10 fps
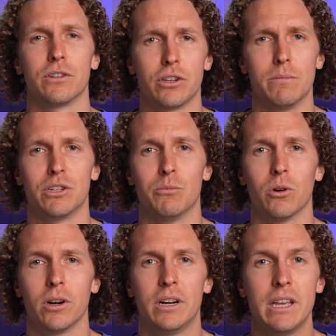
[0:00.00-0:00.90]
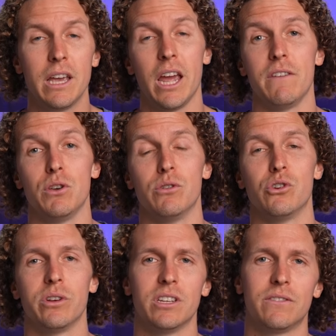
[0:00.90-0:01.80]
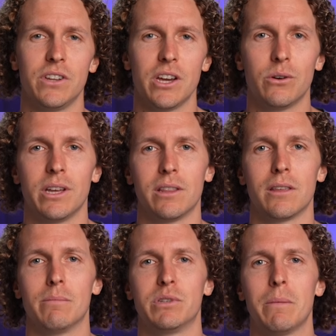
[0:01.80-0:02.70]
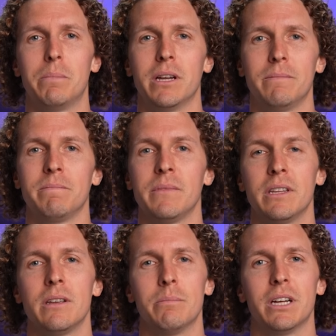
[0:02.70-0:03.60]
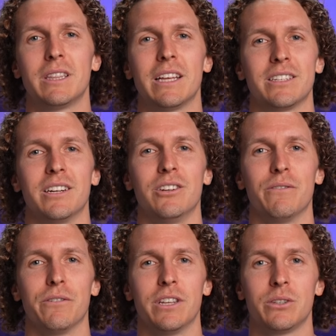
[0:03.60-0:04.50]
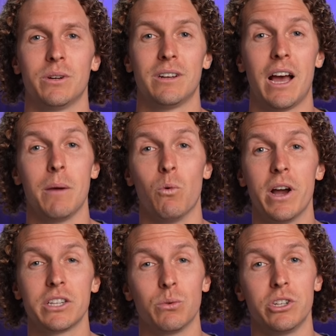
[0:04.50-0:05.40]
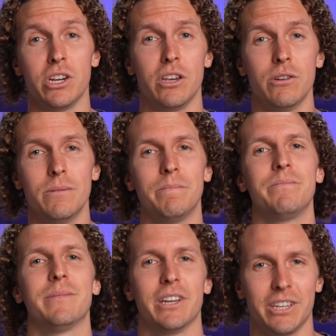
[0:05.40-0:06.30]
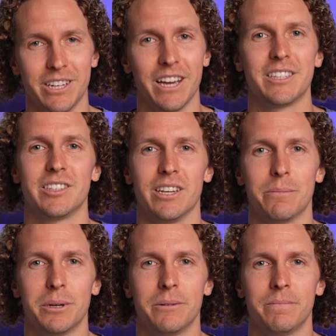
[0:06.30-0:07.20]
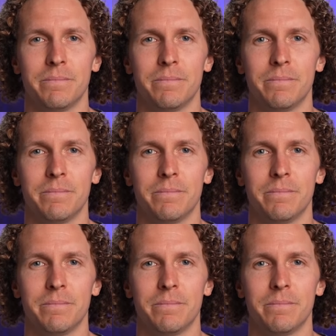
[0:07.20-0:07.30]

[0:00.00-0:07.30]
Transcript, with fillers: for so much more. And if you enjoyed this video, hit the thumbs up button. But that's going to do it for this one. I'm Wes, wishing you a good night's sleep.